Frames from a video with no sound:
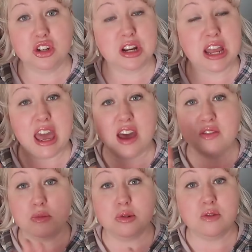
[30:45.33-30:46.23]
You're gonna
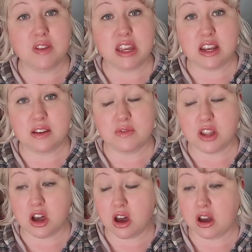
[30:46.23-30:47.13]
have moving
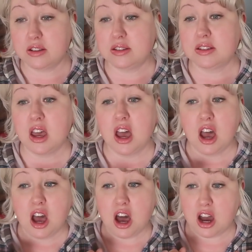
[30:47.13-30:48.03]
vlogs.
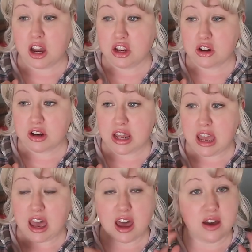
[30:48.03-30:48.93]
Uh, you're gonna
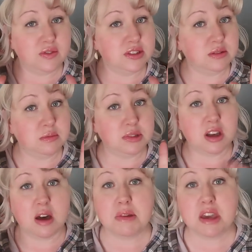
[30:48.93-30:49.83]
have some
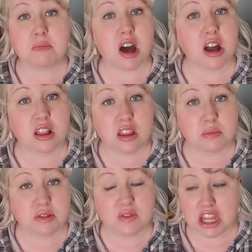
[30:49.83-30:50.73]
zombie
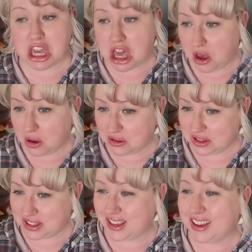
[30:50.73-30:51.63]
apocalypse
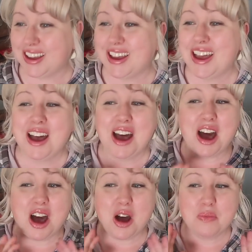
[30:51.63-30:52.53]
videos.
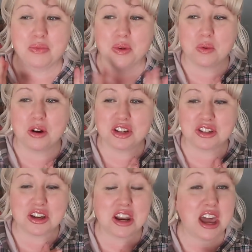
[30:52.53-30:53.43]
um, we're
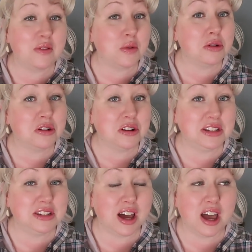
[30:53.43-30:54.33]
just gonna have a real
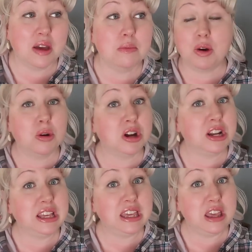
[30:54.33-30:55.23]
good time, but we're
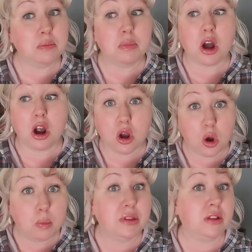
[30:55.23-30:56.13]
gonna keep our
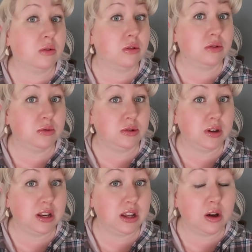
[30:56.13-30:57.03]
hope in the Lord through
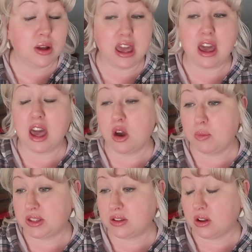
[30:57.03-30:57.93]
doing it. Okay, I
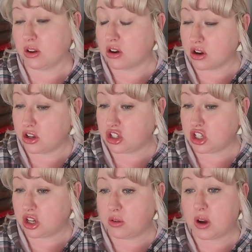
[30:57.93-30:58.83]
hope this all
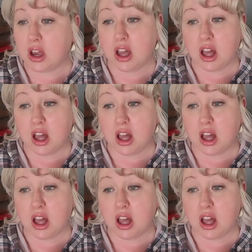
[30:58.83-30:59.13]
encouraged you.